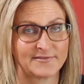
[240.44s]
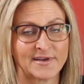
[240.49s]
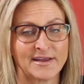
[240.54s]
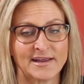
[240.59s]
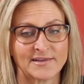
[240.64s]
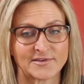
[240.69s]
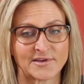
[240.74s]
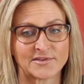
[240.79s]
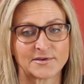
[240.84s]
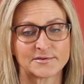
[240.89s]

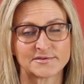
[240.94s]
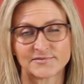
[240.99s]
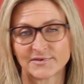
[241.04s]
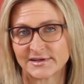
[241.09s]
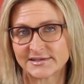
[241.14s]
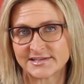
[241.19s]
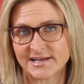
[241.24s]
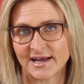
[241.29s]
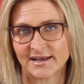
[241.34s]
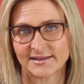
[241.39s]
I thought that was
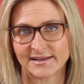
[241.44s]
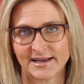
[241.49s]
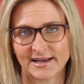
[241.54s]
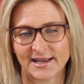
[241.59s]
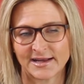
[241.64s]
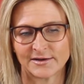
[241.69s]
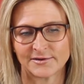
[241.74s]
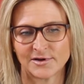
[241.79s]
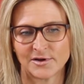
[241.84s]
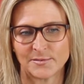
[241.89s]
very telling.
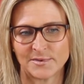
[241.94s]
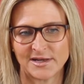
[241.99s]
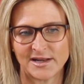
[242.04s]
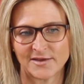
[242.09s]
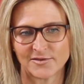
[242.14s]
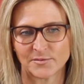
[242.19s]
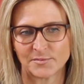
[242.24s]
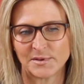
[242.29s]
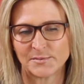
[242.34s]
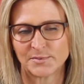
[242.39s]
I don't know how many
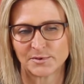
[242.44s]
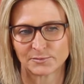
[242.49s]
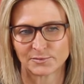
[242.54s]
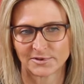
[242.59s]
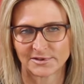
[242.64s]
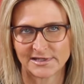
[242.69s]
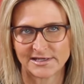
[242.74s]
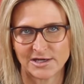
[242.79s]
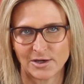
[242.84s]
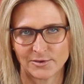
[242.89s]
other people
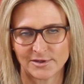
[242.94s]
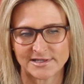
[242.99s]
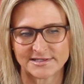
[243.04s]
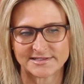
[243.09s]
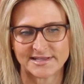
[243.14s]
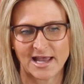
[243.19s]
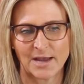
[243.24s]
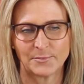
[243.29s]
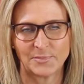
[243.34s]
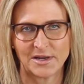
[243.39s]
really
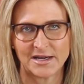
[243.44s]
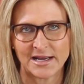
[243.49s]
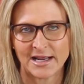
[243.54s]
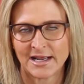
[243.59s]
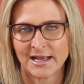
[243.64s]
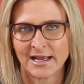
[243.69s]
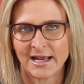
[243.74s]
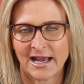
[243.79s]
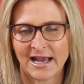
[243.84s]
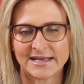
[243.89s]
noticed that, but
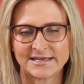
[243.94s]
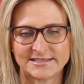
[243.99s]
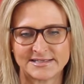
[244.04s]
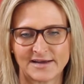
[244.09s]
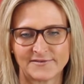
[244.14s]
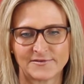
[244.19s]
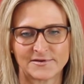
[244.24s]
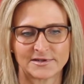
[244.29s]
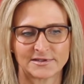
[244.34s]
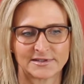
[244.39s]
I
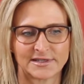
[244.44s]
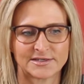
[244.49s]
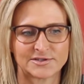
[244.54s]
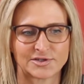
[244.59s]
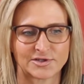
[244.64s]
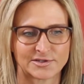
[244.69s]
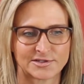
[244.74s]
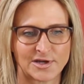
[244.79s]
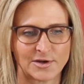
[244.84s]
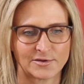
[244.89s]
definitely
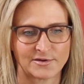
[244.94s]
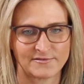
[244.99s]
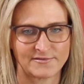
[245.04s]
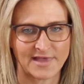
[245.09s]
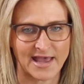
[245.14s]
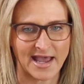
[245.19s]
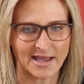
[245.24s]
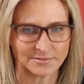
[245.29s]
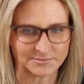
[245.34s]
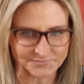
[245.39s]
took note of
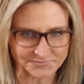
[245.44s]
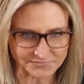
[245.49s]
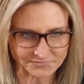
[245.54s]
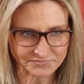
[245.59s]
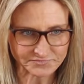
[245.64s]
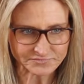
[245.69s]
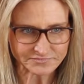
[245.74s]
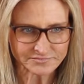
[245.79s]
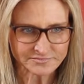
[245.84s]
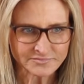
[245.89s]
that.
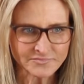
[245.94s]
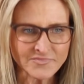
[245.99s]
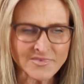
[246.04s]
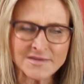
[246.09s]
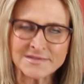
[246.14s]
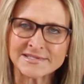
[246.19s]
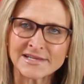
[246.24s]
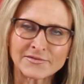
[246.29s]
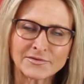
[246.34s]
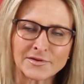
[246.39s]

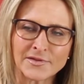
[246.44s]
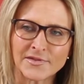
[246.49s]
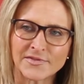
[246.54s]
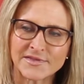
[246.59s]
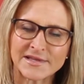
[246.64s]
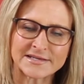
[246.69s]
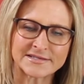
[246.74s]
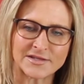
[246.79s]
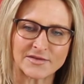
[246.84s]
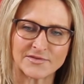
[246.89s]
Several of the
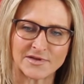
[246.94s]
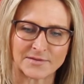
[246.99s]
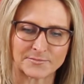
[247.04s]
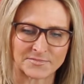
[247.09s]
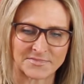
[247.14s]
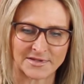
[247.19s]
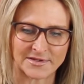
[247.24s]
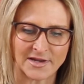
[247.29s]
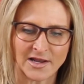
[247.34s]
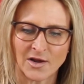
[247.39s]
things
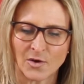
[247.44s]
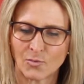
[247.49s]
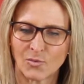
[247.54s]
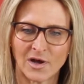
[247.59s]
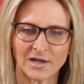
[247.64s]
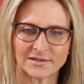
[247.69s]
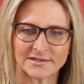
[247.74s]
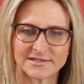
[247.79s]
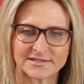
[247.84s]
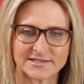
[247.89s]
that
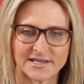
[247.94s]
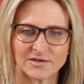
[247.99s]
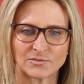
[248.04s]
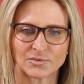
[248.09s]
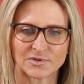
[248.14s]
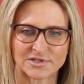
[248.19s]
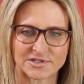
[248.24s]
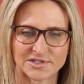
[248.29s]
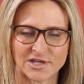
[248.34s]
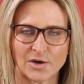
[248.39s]
Wallace said
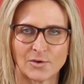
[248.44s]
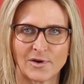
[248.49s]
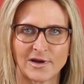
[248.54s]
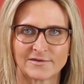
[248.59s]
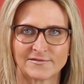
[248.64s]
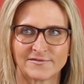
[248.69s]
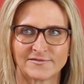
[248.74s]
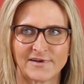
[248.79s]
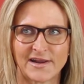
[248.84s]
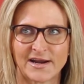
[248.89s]
were so
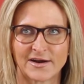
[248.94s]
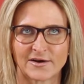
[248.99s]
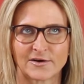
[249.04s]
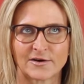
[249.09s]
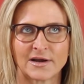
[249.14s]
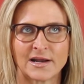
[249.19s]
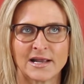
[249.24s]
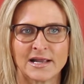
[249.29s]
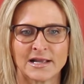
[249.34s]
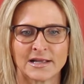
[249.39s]

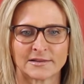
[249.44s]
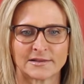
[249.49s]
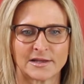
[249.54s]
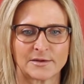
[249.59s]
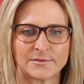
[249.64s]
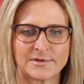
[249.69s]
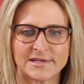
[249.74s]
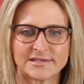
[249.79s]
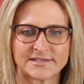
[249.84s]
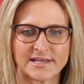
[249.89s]
unfair, like
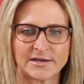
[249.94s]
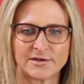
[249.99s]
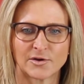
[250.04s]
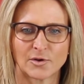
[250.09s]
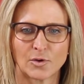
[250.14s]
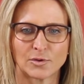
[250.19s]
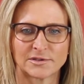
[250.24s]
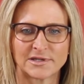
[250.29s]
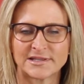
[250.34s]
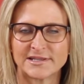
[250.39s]
when he said, you're
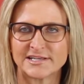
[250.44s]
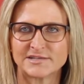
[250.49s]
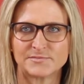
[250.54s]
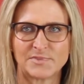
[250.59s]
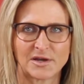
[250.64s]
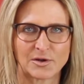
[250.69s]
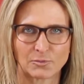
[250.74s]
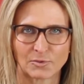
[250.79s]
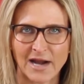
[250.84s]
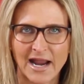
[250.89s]
holding these
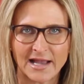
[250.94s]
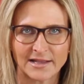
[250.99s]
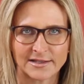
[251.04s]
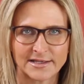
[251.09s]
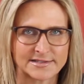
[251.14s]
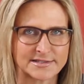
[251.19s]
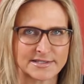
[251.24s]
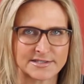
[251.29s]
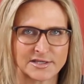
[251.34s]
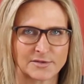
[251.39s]
big
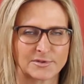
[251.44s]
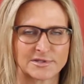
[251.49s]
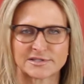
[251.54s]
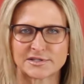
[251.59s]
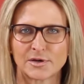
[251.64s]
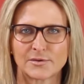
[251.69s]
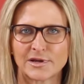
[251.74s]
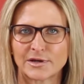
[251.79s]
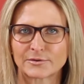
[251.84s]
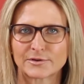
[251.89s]
rallies as though it's
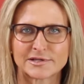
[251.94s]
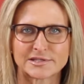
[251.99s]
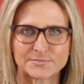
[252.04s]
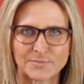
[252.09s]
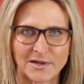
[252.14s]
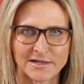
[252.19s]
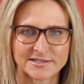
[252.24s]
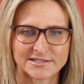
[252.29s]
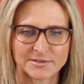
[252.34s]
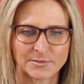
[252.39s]
so
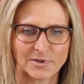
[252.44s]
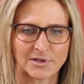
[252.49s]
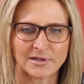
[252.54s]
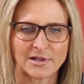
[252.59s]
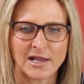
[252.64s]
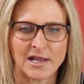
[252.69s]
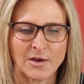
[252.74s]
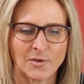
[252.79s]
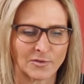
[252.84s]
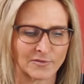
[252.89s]
irresponsible.
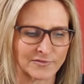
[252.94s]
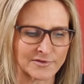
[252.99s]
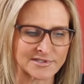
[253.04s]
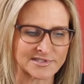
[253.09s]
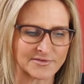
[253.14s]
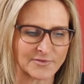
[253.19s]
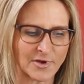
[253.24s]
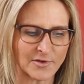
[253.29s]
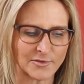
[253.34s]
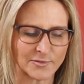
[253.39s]
Well,
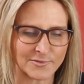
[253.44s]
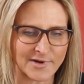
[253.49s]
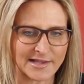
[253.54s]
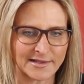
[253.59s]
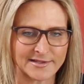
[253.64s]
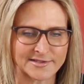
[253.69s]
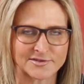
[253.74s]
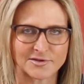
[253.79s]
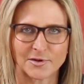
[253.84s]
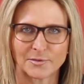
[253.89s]
first of all, the
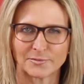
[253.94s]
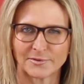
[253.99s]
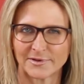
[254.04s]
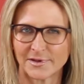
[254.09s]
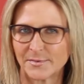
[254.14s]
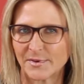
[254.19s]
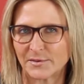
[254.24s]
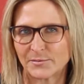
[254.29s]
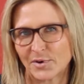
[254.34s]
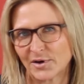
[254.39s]
rallies are a
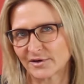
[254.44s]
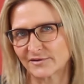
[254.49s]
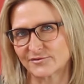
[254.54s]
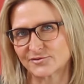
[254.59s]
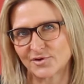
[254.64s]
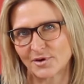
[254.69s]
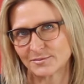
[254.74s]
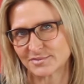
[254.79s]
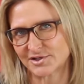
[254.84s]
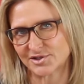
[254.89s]
really big part of
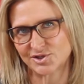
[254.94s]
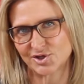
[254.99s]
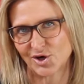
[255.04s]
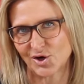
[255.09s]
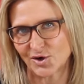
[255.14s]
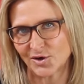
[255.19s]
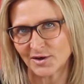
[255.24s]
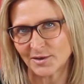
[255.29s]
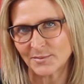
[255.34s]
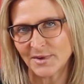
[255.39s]
Trump's
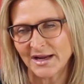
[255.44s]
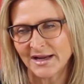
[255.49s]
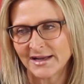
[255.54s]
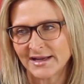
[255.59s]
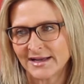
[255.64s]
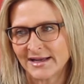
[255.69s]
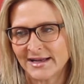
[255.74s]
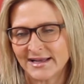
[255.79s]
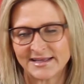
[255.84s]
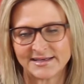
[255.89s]
charm.
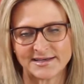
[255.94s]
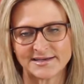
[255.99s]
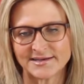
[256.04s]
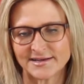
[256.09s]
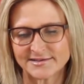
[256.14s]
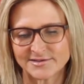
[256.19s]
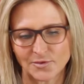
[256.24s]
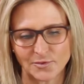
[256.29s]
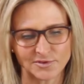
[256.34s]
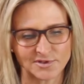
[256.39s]
He didn't
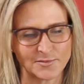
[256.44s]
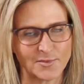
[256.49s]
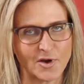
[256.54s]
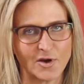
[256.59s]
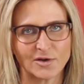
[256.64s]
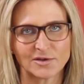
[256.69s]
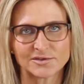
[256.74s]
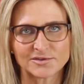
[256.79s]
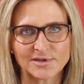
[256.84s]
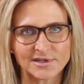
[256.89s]
get to hold them
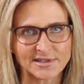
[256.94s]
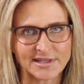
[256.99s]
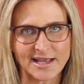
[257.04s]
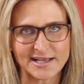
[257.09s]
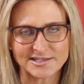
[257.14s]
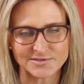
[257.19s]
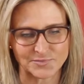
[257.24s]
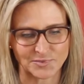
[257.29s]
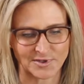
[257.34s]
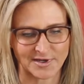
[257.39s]
all during
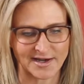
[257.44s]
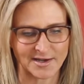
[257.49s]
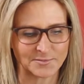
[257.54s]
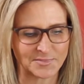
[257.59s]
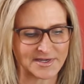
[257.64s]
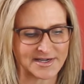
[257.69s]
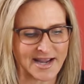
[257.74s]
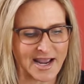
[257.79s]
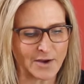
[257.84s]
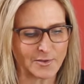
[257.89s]
last spring,
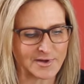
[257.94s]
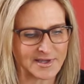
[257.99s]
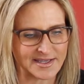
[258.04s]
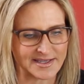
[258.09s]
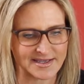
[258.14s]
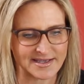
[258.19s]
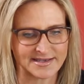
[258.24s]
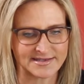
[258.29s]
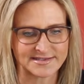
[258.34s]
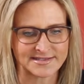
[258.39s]
but now
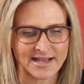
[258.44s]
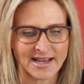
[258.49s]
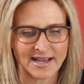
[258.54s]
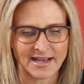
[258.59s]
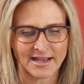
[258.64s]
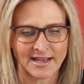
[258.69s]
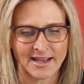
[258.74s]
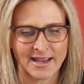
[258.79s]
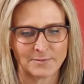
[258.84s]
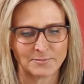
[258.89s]
he is.
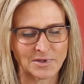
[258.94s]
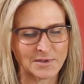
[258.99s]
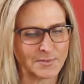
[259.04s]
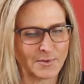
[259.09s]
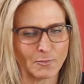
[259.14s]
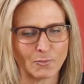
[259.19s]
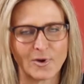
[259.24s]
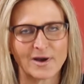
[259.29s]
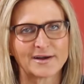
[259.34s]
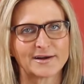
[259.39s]

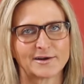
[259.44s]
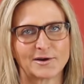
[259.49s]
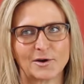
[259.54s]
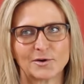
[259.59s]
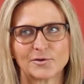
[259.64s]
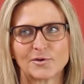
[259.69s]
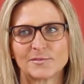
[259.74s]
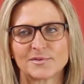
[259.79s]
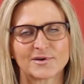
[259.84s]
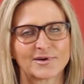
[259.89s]
People want to go
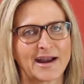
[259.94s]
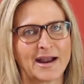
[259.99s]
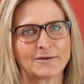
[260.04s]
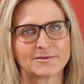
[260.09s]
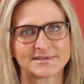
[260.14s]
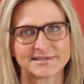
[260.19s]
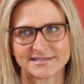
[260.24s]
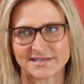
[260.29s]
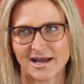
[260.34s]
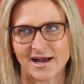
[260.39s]
to them. They're
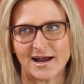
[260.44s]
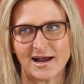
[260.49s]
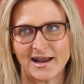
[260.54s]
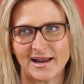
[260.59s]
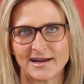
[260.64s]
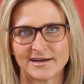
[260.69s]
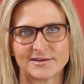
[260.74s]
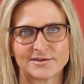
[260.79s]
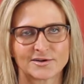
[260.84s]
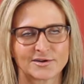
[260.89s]

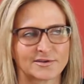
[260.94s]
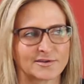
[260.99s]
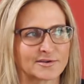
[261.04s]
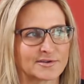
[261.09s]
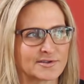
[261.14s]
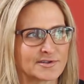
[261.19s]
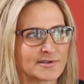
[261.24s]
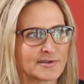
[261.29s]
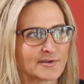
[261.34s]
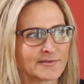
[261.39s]
outside.
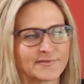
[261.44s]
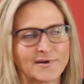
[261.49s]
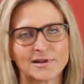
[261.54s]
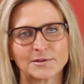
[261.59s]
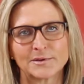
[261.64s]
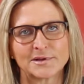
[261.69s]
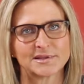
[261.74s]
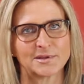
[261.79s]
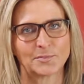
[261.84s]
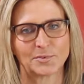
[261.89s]
They're
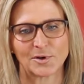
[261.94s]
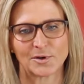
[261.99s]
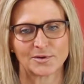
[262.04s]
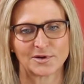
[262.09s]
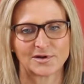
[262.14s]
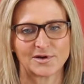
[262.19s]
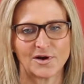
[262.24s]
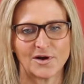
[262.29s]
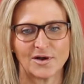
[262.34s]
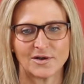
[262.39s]
following the
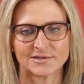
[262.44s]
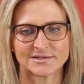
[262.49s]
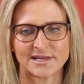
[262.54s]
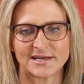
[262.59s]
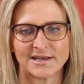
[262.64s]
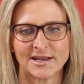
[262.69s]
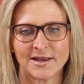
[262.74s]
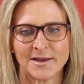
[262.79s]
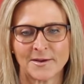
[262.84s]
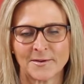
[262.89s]
protocols.
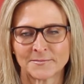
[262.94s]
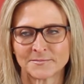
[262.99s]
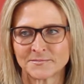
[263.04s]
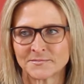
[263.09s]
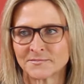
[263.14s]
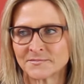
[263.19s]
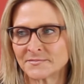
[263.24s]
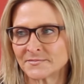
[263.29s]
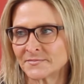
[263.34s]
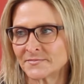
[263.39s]
And
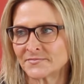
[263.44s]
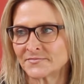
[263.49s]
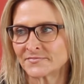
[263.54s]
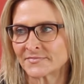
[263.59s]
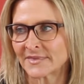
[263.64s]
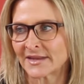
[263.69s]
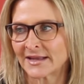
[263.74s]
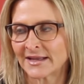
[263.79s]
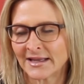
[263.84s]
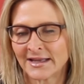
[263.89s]

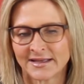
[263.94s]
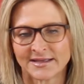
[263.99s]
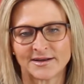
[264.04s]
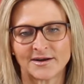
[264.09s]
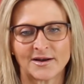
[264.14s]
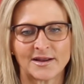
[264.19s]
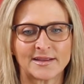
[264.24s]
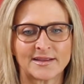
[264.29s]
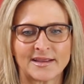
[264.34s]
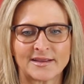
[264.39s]

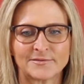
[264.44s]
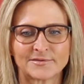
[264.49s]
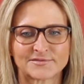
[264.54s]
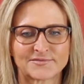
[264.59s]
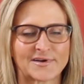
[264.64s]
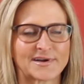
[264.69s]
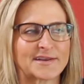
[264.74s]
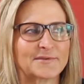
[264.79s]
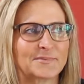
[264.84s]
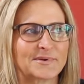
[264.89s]
it was
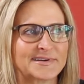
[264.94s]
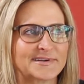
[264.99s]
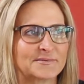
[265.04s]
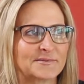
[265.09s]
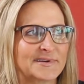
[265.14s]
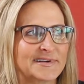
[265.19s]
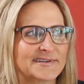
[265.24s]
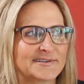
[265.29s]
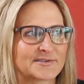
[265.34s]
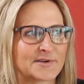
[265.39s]
funny
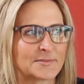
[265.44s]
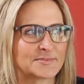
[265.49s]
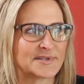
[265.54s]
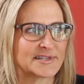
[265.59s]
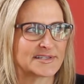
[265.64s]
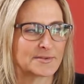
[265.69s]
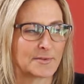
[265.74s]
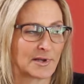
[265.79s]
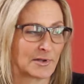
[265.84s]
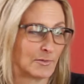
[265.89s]
when Trump
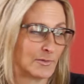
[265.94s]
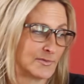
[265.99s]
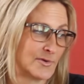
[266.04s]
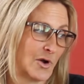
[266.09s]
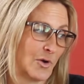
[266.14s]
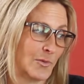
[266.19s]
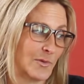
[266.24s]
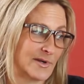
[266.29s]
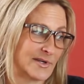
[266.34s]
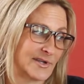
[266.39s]
said something, well,
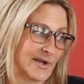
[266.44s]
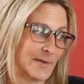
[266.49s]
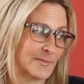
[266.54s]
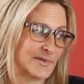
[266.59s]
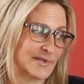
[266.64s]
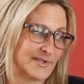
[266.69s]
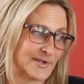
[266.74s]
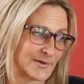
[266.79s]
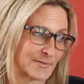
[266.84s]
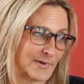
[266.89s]
no one would come
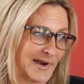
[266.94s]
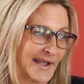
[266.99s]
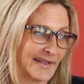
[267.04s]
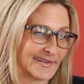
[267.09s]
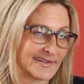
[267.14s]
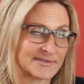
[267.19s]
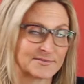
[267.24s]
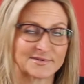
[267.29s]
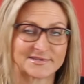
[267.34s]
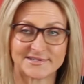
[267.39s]
to your
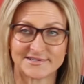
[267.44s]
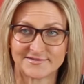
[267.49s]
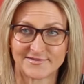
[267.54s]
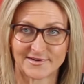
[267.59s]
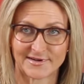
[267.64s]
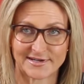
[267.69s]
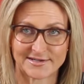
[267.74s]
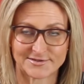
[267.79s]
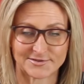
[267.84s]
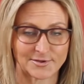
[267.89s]
rallies, which is
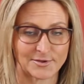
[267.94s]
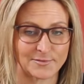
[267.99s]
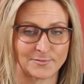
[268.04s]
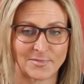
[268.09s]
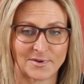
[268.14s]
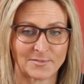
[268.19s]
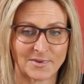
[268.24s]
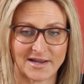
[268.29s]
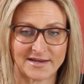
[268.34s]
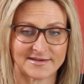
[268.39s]
very true.
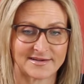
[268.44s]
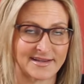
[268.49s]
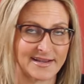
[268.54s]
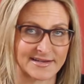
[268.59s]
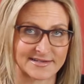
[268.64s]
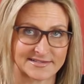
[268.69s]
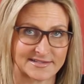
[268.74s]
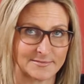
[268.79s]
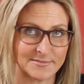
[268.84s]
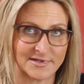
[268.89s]
Biden
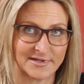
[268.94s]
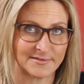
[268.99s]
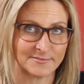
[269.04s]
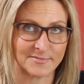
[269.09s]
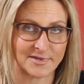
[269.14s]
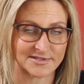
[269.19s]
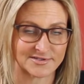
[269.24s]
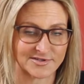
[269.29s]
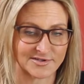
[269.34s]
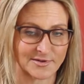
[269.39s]
can't seem to
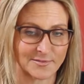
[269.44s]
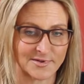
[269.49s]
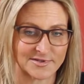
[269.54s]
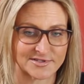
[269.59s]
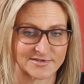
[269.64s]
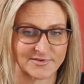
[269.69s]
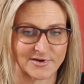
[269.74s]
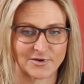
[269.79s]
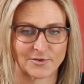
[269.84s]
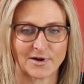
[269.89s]
muster up
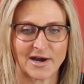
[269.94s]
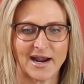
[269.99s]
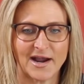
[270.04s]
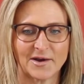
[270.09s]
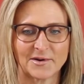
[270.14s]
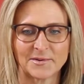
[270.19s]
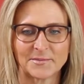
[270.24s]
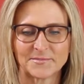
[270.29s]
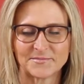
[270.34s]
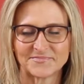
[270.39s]
much of a
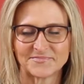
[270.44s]
crowd.